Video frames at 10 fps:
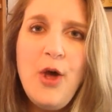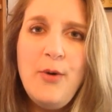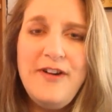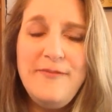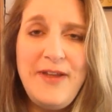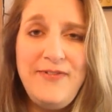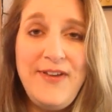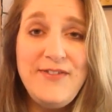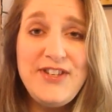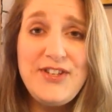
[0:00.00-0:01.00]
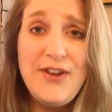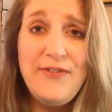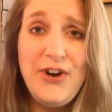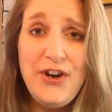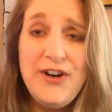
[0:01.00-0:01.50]
One of my favorites
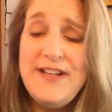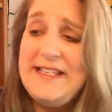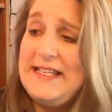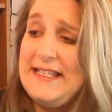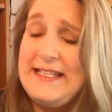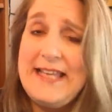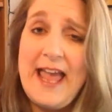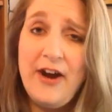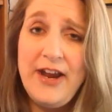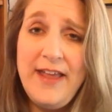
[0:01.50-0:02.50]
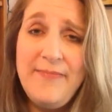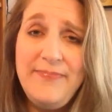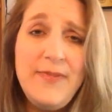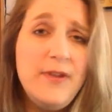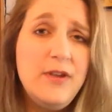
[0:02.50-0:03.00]
of hers is Iscariot,
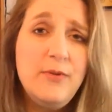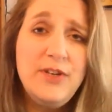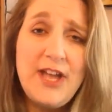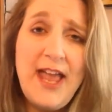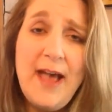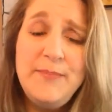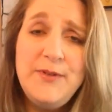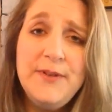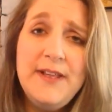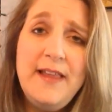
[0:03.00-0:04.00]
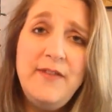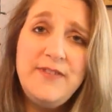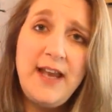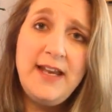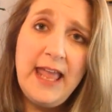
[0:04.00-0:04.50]
which I absolutely
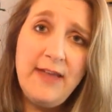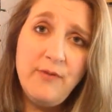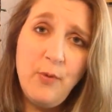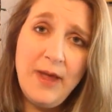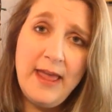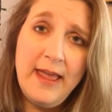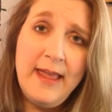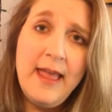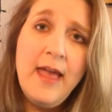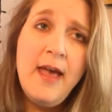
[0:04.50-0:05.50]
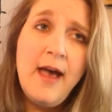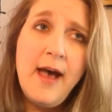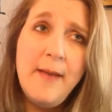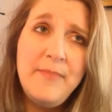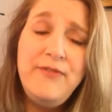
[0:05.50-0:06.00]
loved and gave away
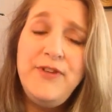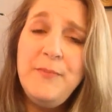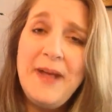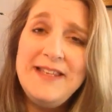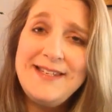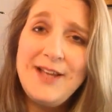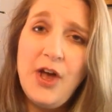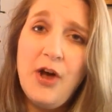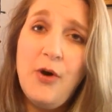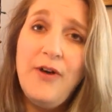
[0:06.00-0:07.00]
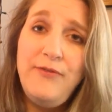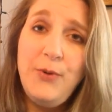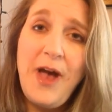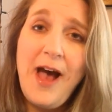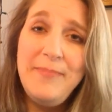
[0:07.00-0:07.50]
a few months ago, a
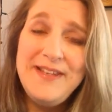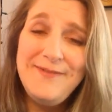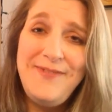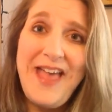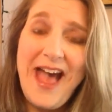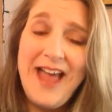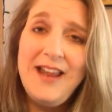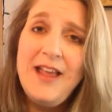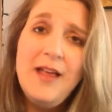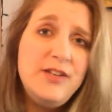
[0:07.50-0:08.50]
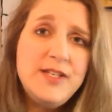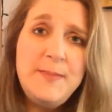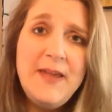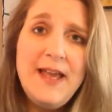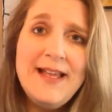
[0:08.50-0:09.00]
few copies of that,
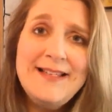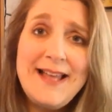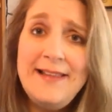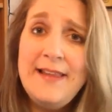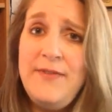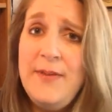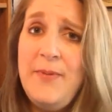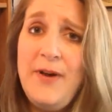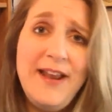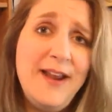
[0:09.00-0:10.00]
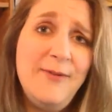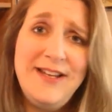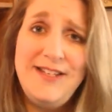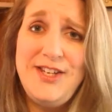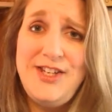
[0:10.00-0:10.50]
just because I love the book and I
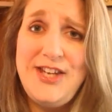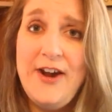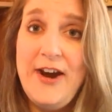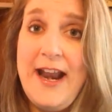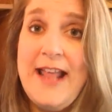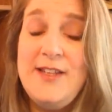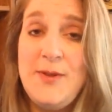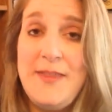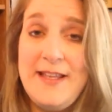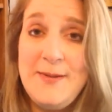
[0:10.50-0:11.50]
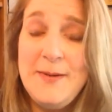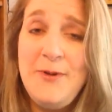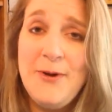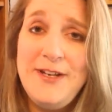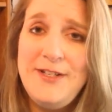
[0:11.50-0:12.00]
wanted to share it. And so that's what I'm
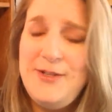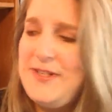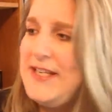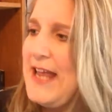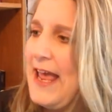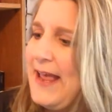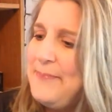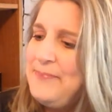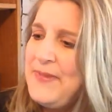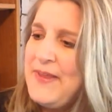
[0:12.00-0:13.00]
going to do today.